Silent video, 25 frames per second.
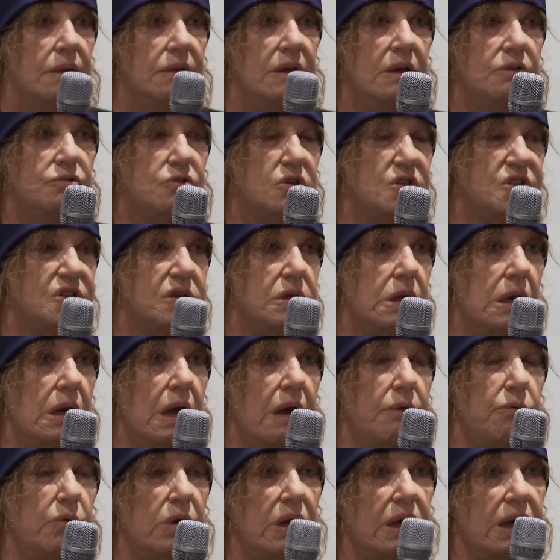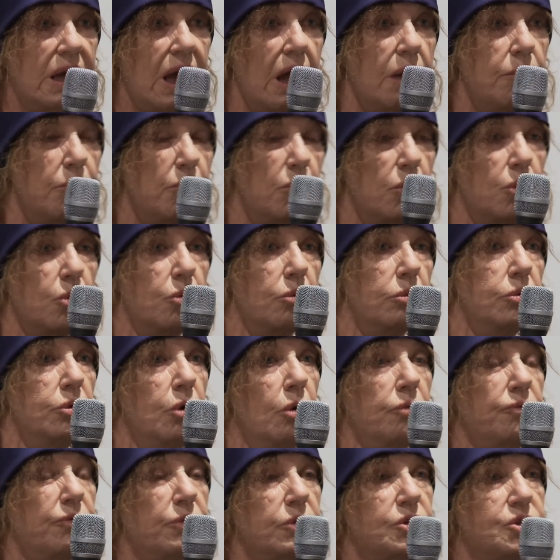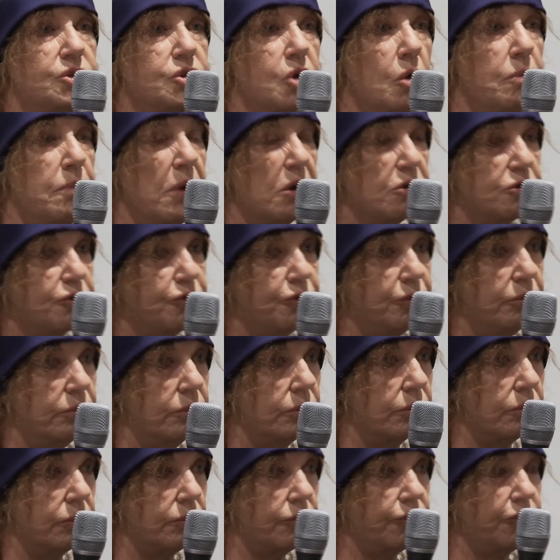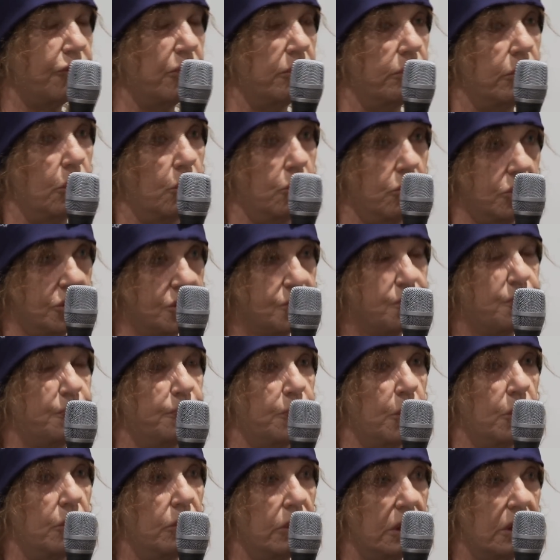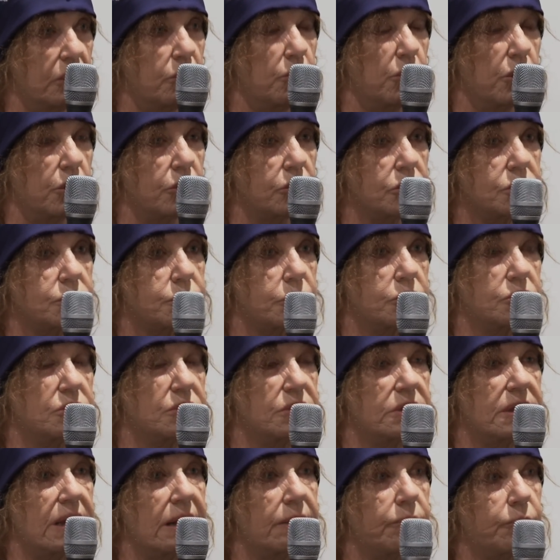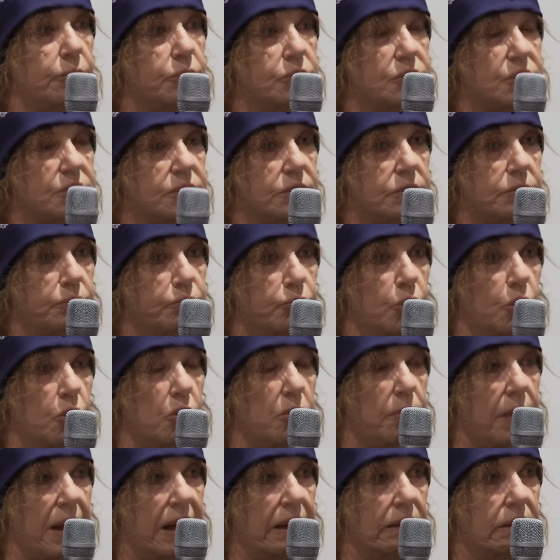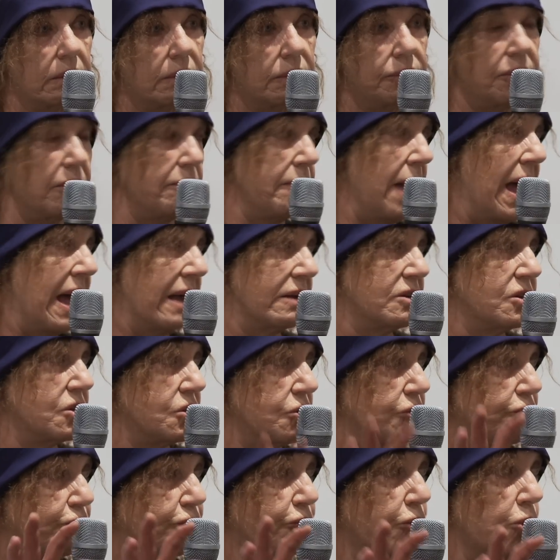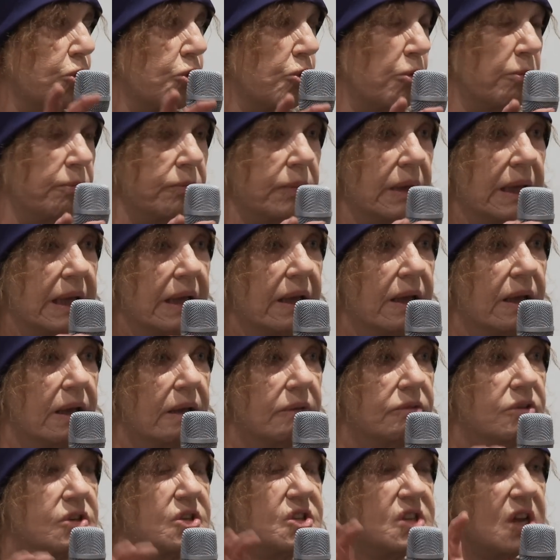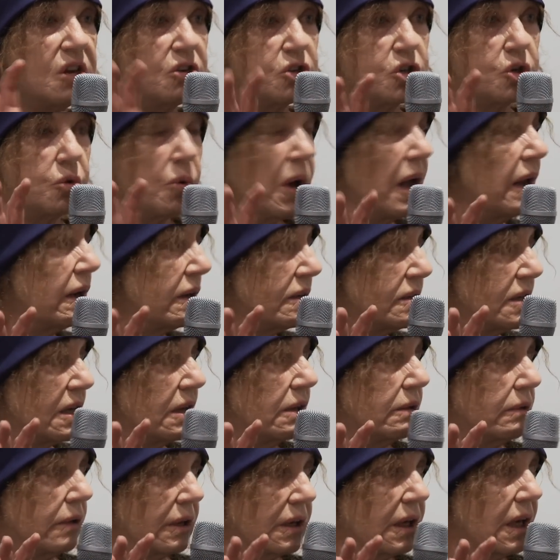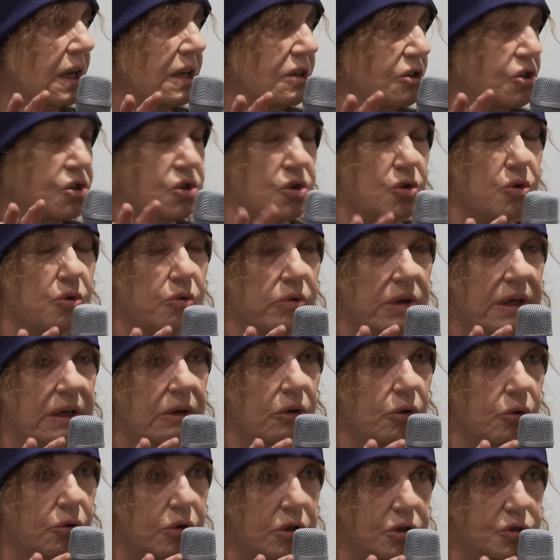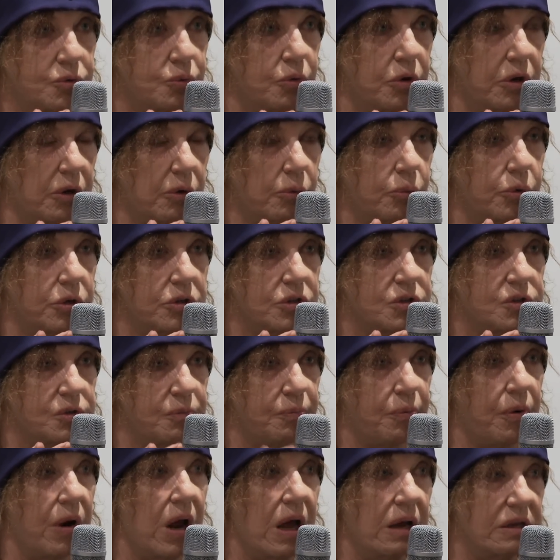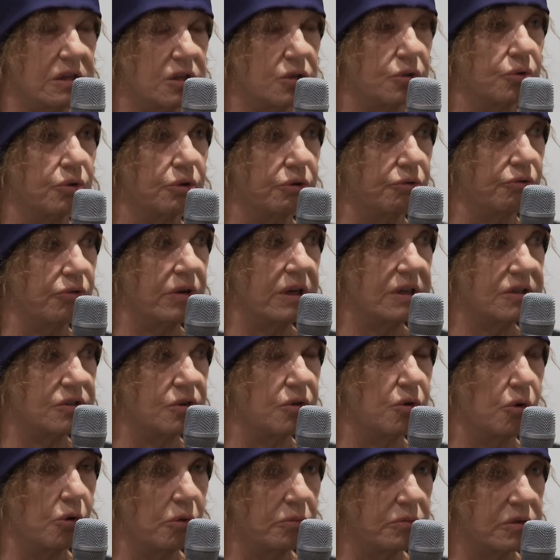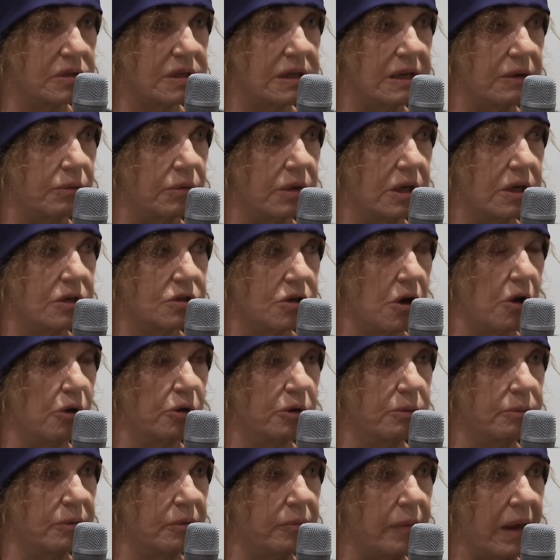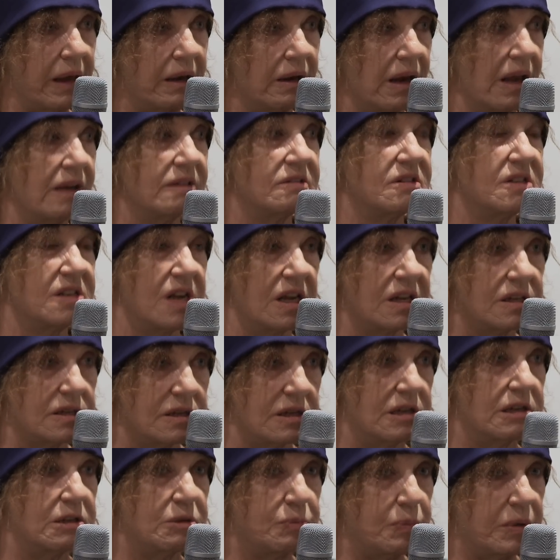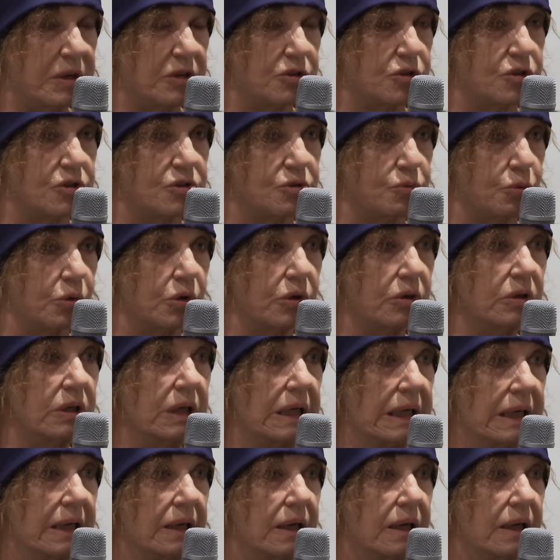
The interest in the line really came more, not so much from Lloyd's earlier works, because that was more about the mass, the form, right, the sensuality that he saw in Lloyd's work, which surprised Lloyd Rees enormously when he told him about how sexy his pictures were.